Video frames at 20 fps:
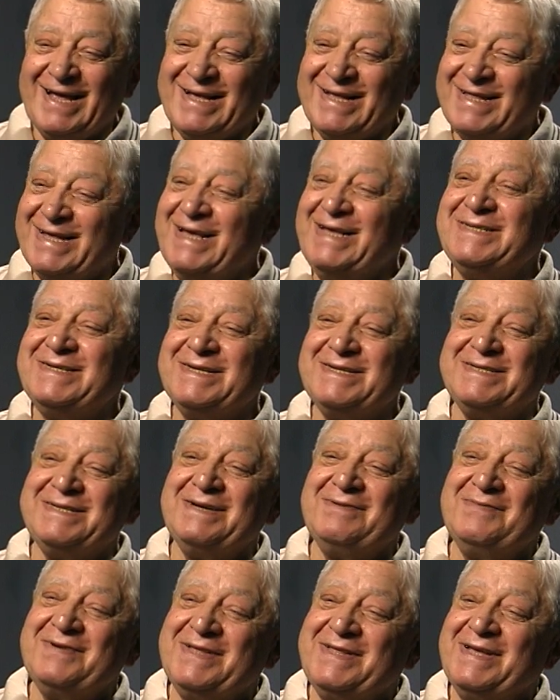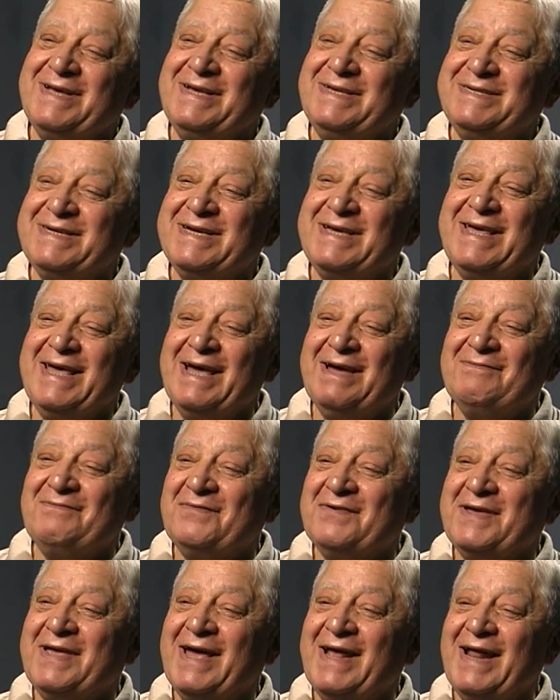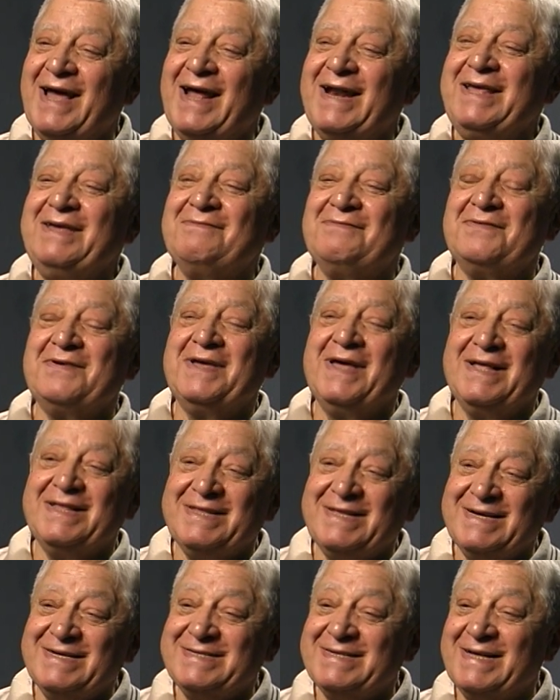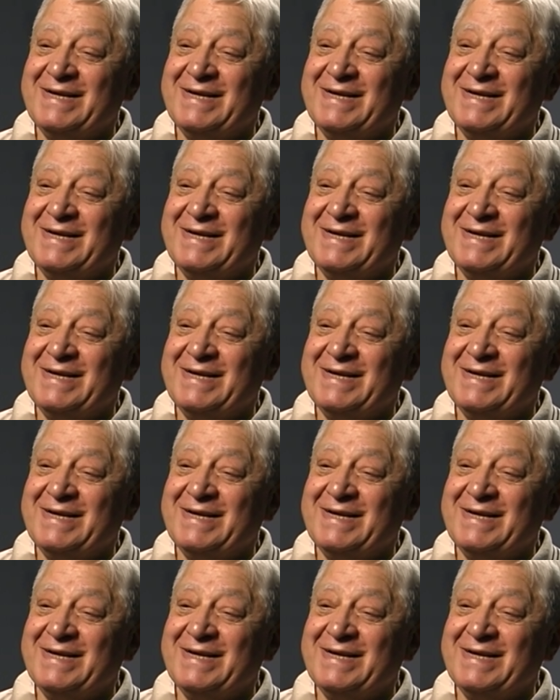These are some of the things you can't forget. How do you forget things like that?